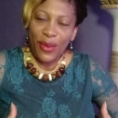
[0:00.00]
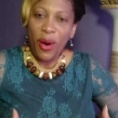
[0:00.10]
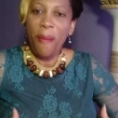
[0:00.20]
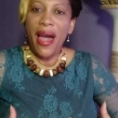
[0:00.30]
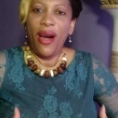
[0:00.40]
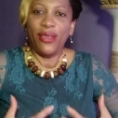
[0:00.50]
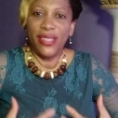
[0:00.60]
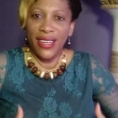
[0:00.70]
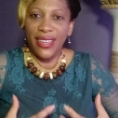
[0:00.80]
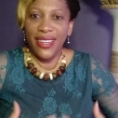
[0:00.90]
come
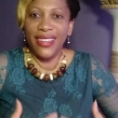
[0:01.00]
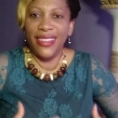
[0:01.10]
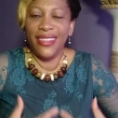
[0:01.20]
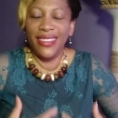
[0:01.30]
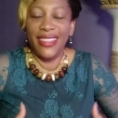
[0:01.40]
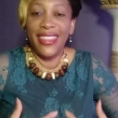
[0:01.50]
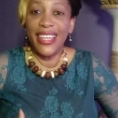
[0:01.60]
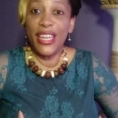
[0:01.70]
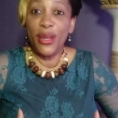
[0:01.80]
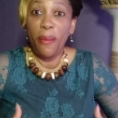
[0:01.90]
out in
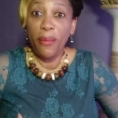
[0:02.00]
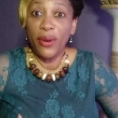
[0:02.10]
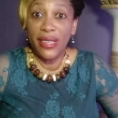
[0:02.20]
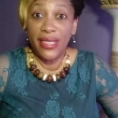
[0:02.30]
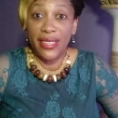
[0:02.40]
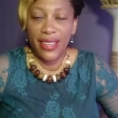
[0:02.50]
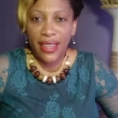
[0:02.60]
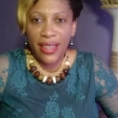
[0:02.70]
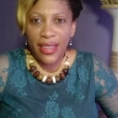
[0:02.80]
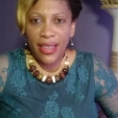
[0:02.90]
their numbers
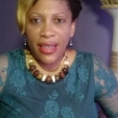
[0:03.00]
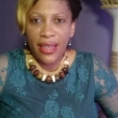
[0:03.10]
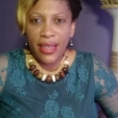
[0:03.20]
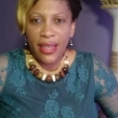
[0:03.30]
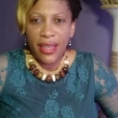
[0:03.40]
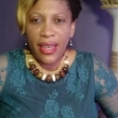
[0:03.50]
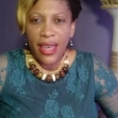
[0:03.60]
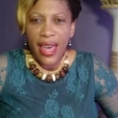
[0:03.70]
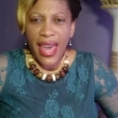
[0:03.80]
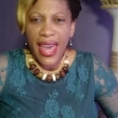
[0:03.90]

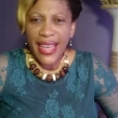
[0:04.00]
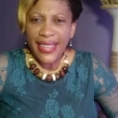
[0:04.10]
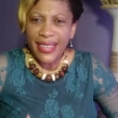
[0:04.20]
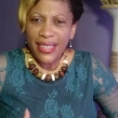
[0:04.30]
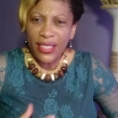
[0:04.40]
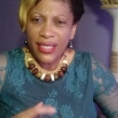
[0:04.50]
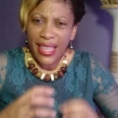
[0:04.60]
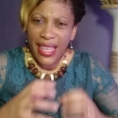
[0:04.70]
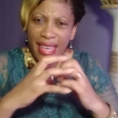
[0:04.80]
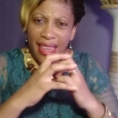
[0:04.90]
and
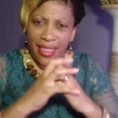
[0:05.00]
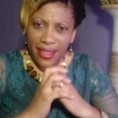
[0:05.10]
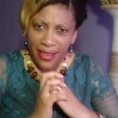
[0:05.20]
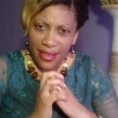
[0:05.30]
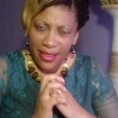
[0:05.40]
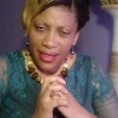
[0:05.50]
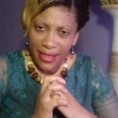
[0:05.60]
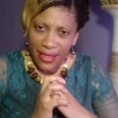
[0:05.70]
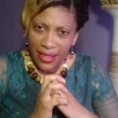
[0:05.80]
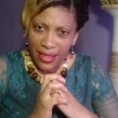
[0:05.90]
together
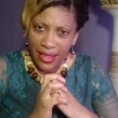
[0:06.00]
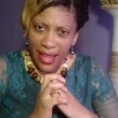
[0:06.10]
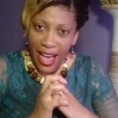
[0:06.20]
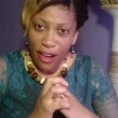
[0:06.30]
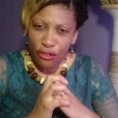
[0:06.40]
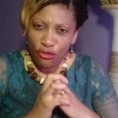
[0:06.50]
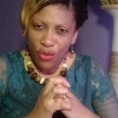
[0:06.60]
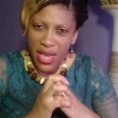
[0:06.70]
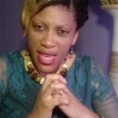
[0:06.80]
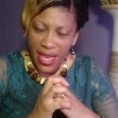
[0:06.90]

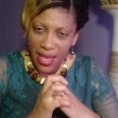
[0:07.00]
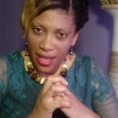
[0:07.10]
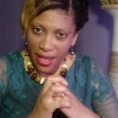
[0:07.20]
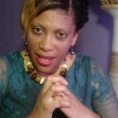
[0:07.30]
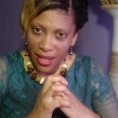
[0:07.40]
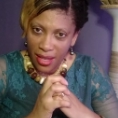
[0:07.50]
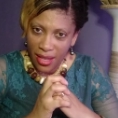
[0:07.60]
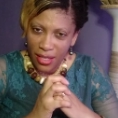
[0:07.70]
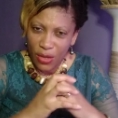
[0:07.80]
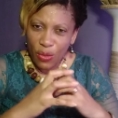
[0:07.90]
agree
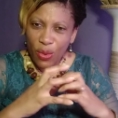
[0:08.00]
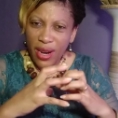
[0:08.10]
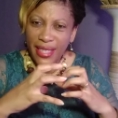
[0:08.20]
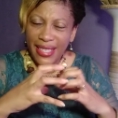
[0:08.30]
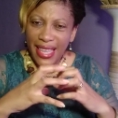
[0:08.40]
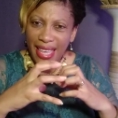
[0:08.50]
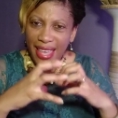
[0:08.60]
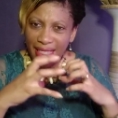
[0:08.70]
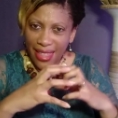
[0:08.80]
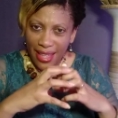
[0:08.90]
to work
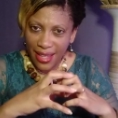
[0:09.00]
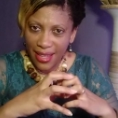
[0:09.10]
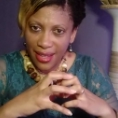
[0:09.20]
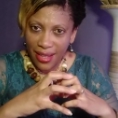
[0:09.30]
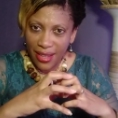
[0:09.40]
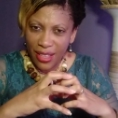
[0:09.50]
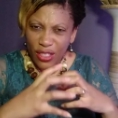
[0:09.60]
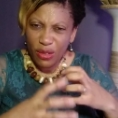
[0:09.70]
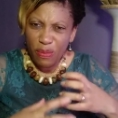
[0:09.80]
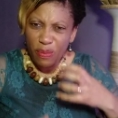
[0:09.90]
together
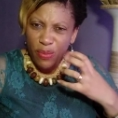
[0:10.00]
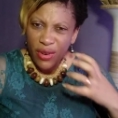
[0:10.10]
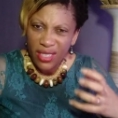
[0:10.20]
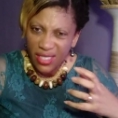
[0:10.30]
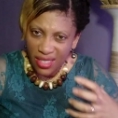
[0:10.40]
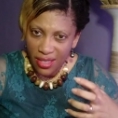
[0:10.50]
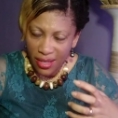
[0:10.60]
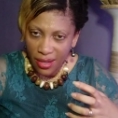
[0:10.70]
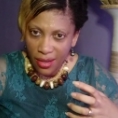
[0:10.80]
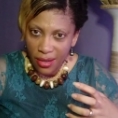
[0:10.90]
to
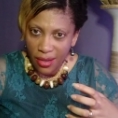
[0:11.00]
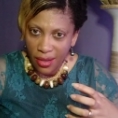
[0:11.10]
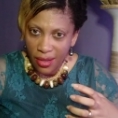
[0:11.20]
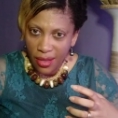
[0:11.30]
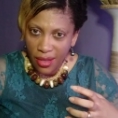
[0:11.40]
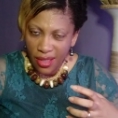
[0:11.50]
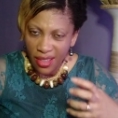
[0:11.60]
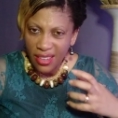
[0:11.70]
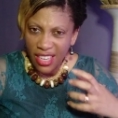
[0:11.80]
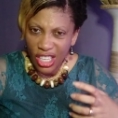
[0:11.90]
birth
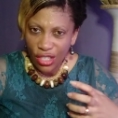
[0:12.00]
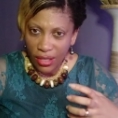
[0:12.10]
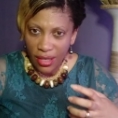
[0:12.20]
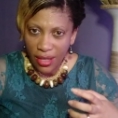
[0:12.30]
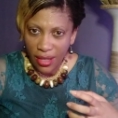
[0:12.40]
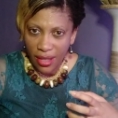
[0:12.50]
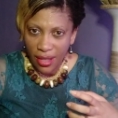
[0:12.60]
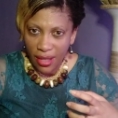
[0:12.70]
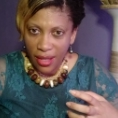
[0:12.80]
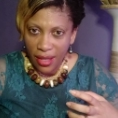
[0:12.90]
a nation
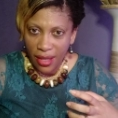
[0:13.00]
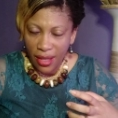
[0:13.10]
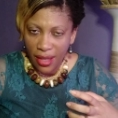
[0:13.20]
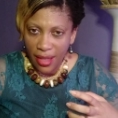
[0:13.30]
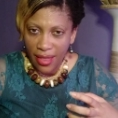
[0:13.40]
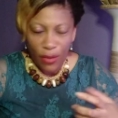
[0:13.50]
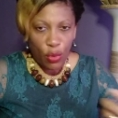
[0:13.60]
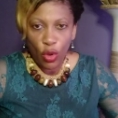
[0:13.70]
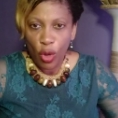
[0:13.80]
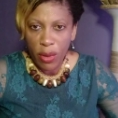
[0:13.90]
that
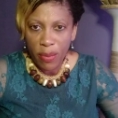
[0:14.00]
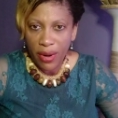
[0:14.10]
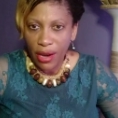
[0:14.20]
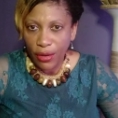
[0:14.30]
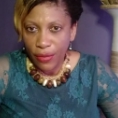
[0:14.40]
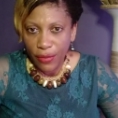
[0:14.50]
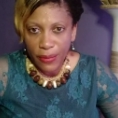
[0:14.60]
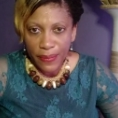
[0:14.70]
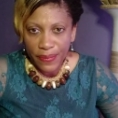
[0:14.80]
we will all be proud of.